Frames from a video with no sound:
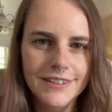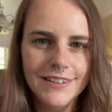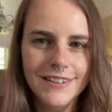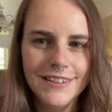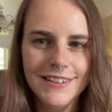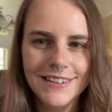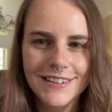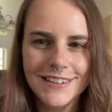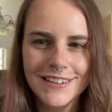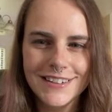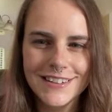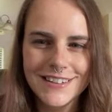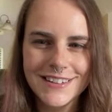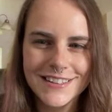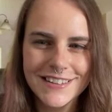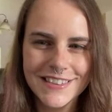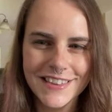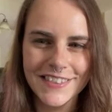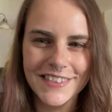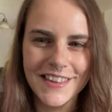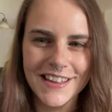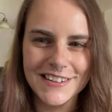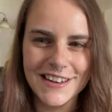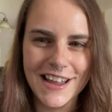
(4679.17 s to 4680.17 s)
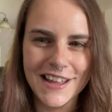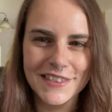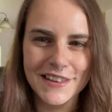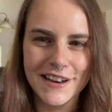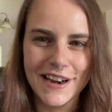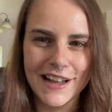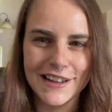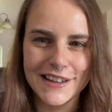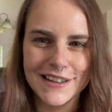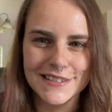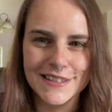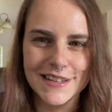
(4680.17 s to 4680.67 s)
then they did. Then
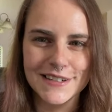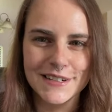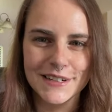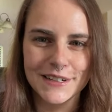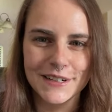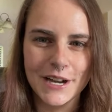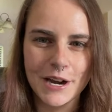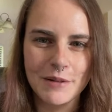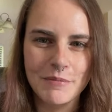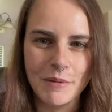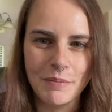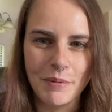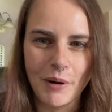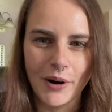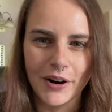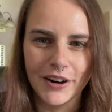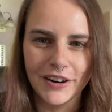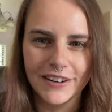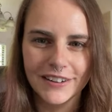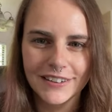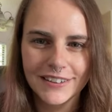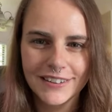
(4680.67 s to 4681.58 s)
I guess they didn't come apart.